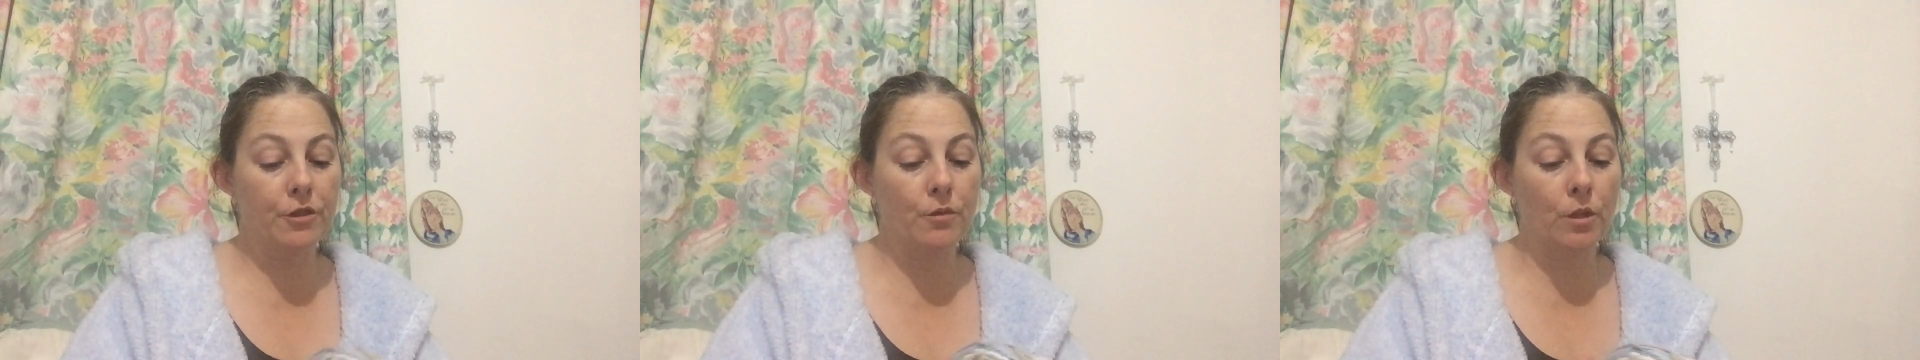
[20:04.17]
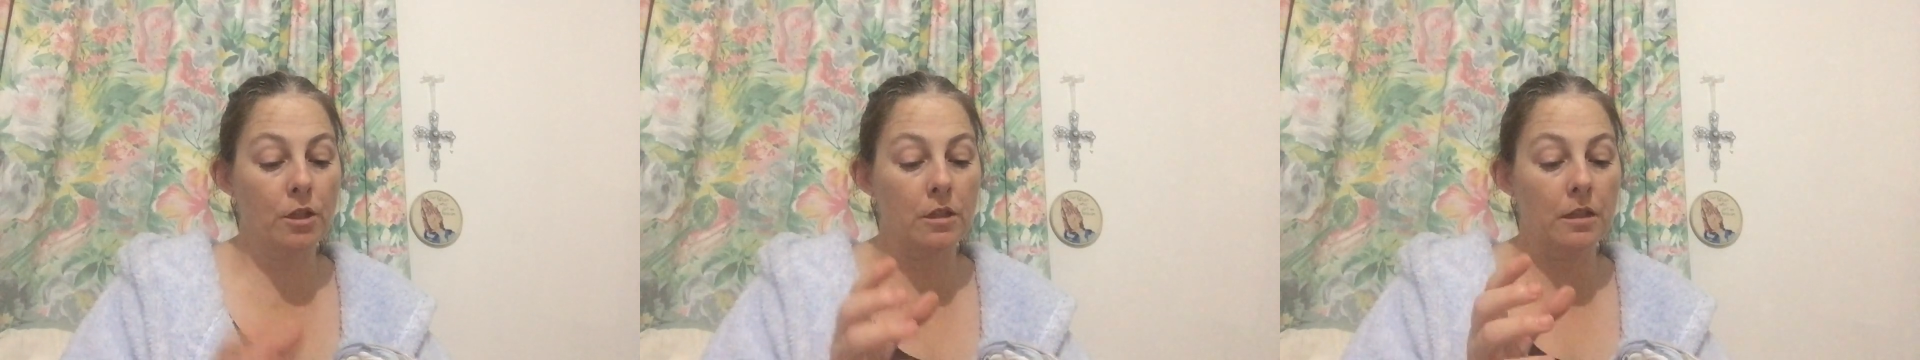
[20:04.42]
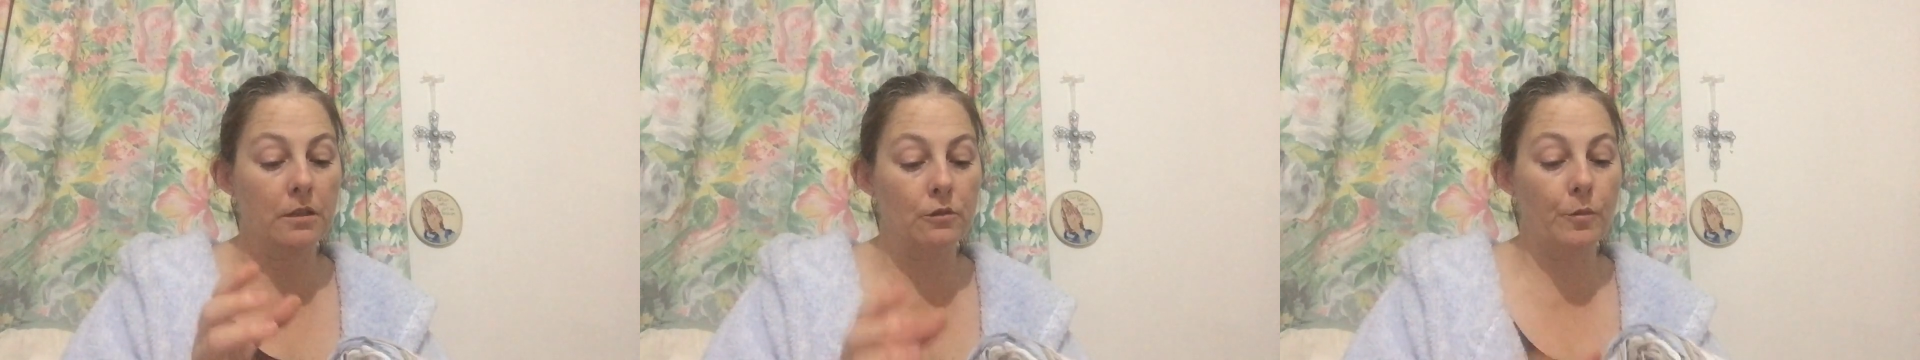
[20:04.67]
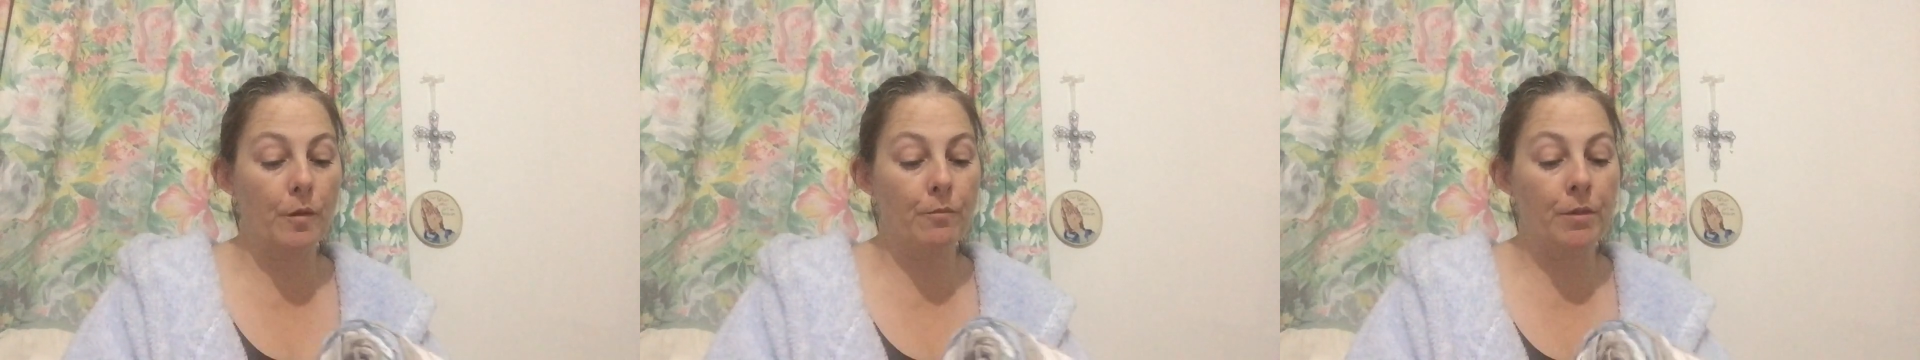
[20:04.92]
She wanted it a
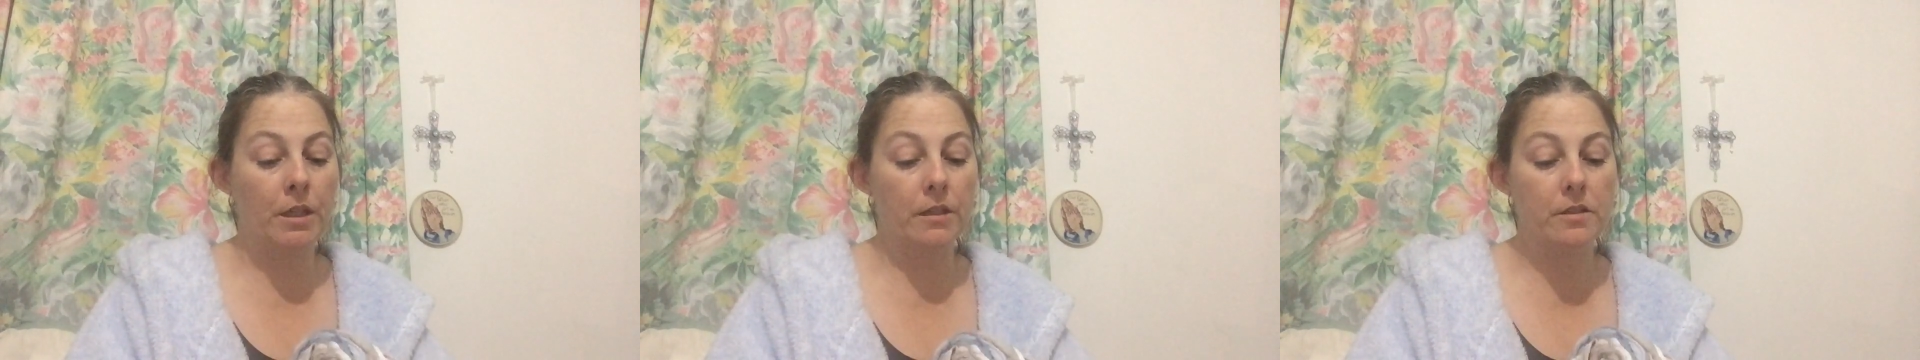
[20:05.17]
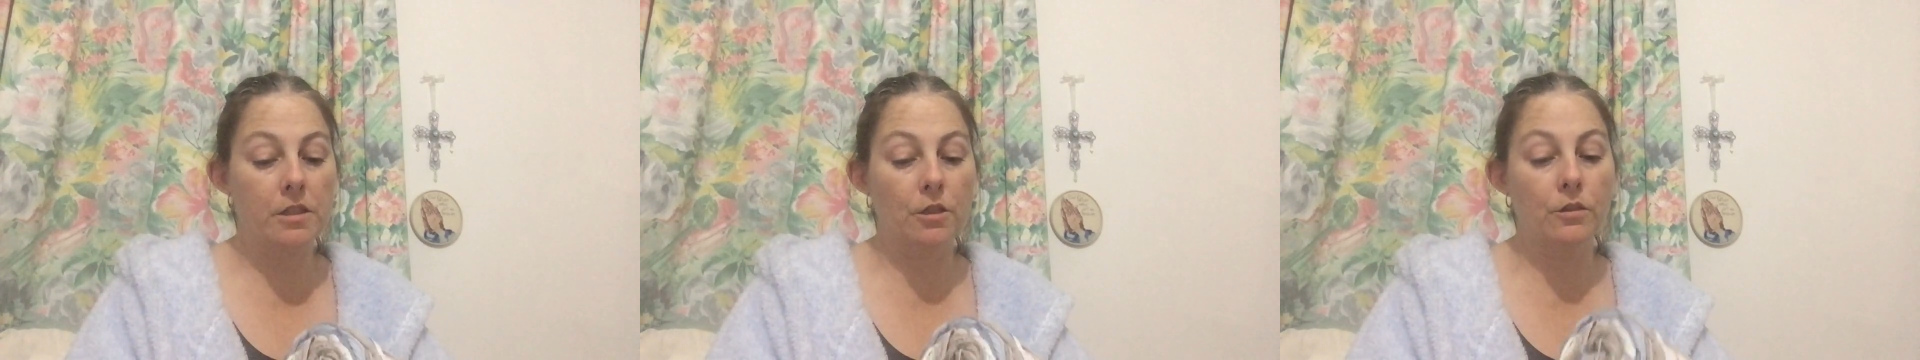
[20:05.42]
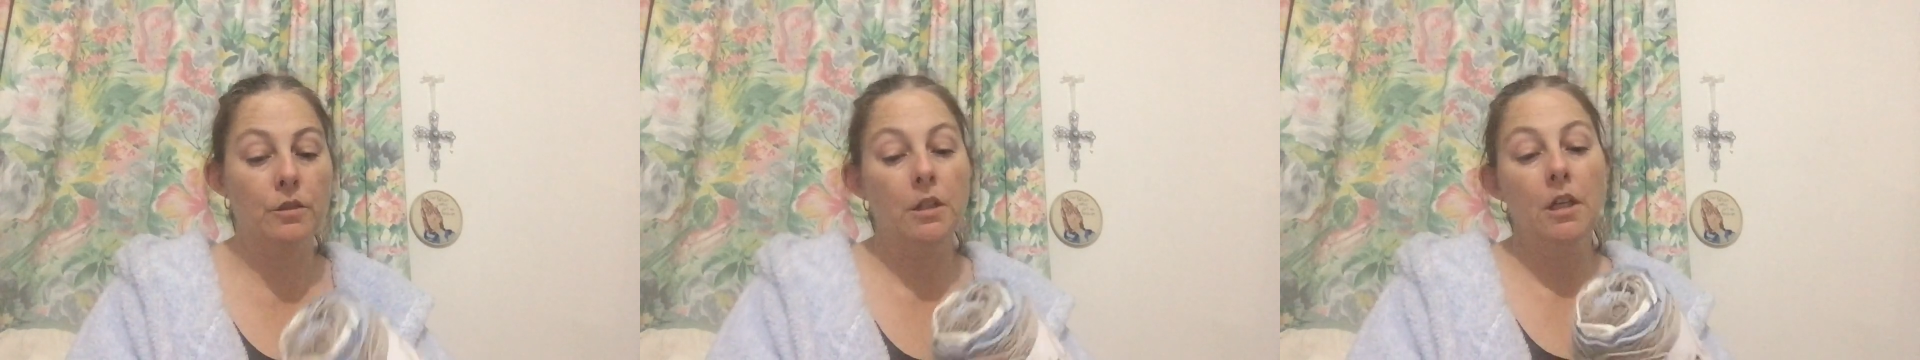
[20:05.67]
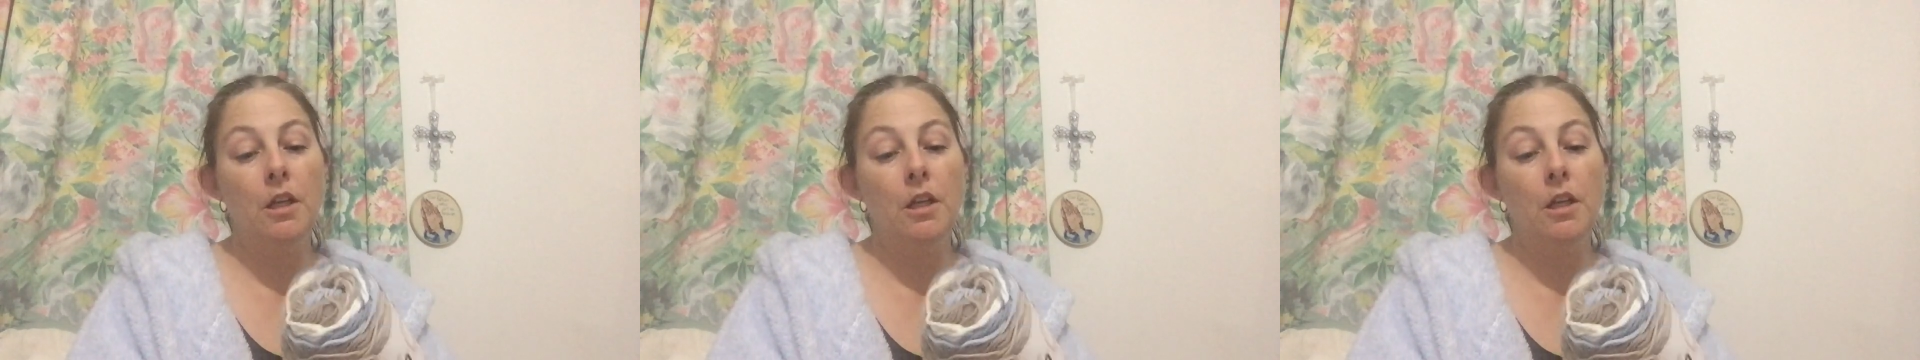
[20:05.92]
little bit bigger. So